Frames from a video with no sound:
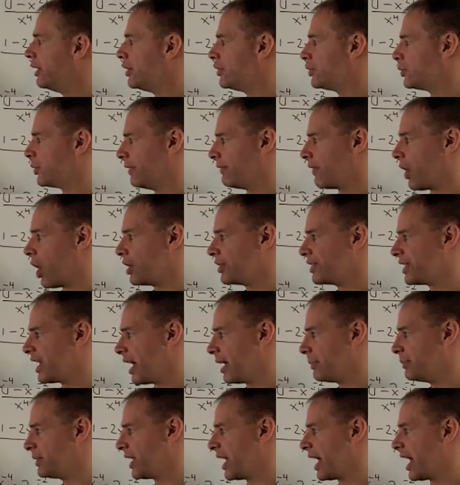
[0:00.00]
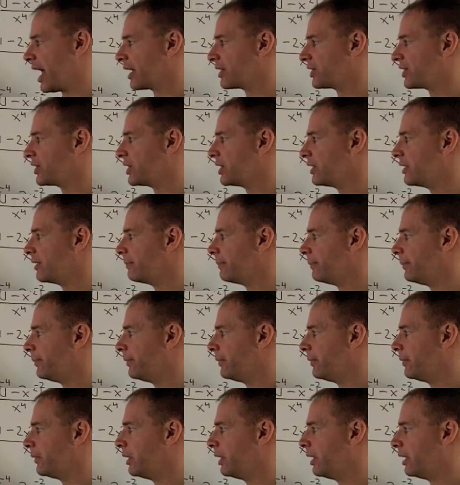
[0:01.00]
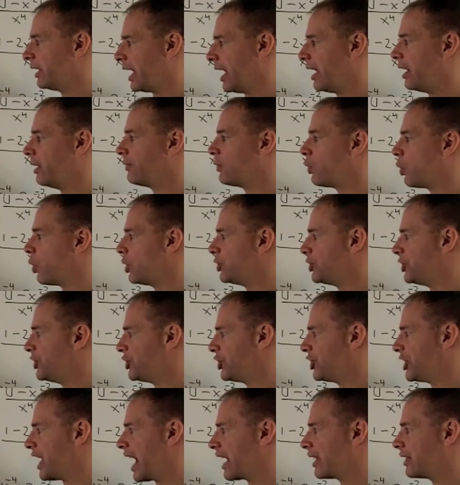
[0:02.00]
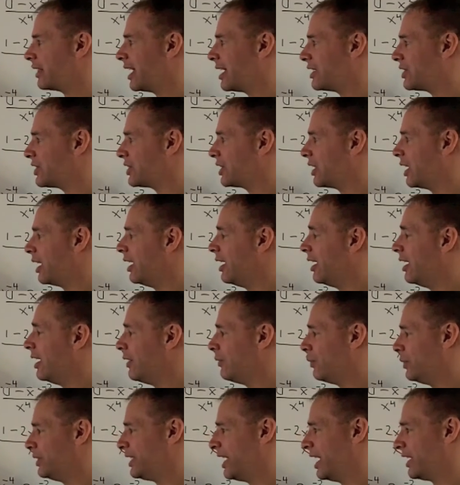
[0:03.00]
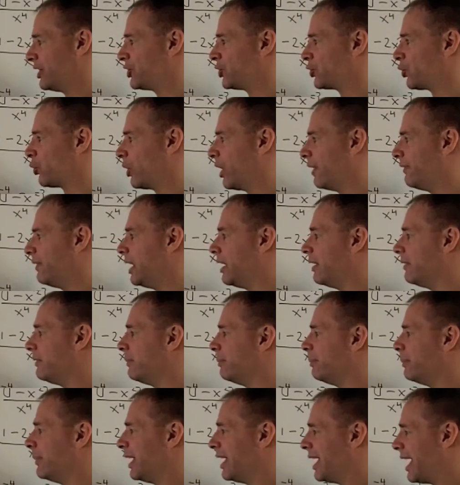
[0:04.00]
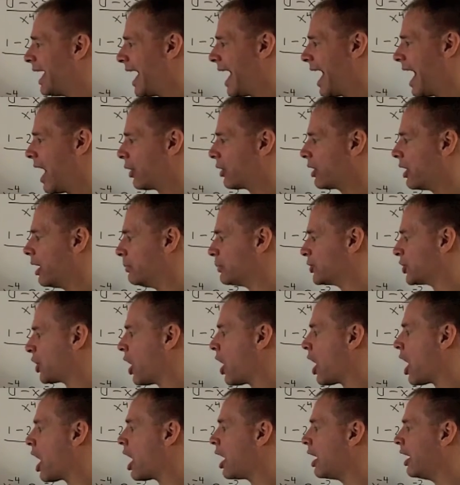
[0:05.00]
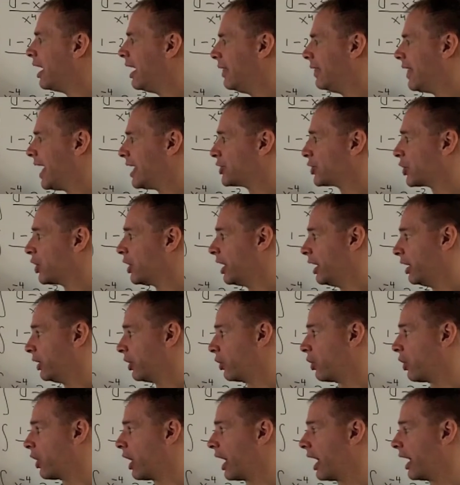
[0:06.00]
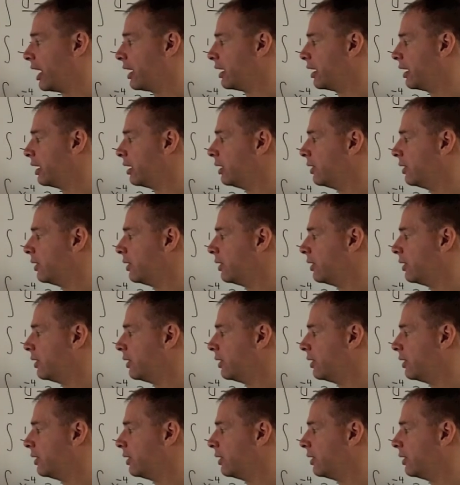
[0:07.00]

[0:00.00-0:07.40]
So we have r times x. Okay, and of course you check this, we take its derivative, out comes r, and that's our integrand.